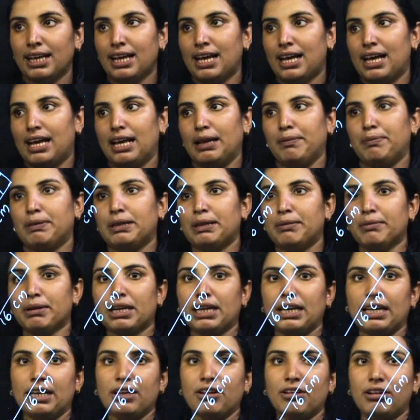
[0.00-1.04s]
Now, we have to
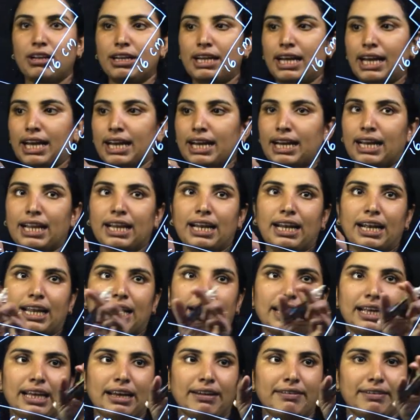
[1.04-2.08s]
arrive at
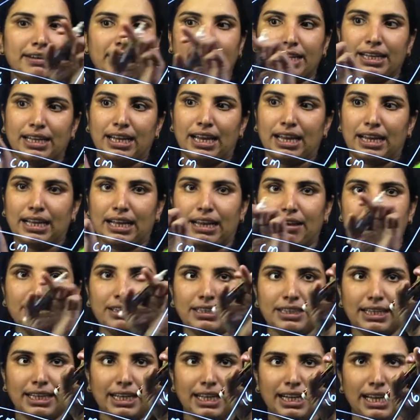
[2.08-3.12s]
this
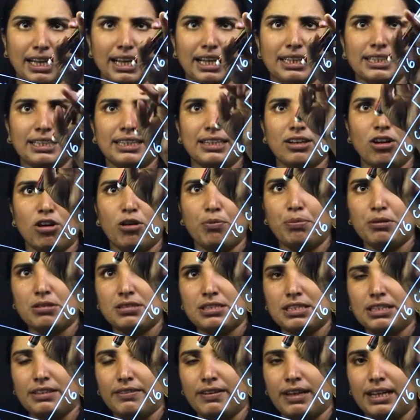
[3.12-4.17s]
diagonal.
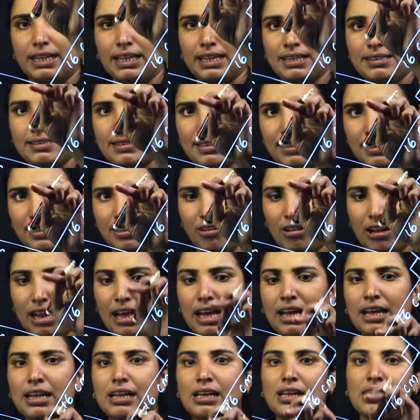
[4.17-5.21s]
Opposite vertex is
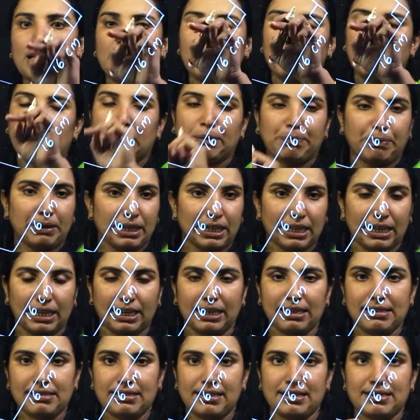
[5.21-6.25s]
perpendicular
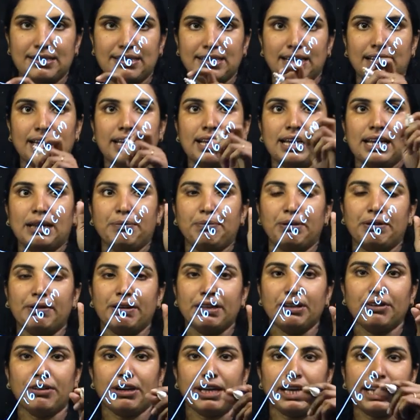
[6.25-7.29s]
distance. Now, we
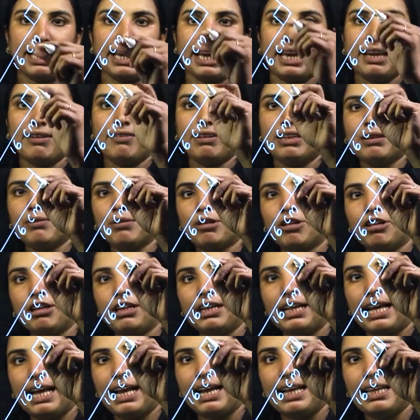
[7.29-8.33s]
have to arrive at
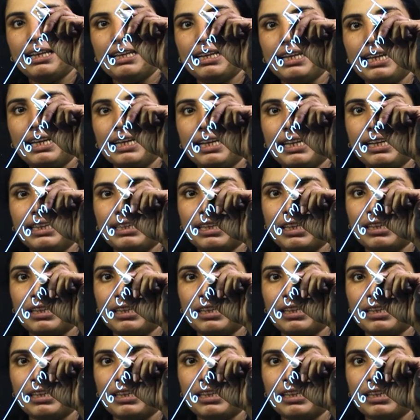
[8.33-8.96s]
90 degrees.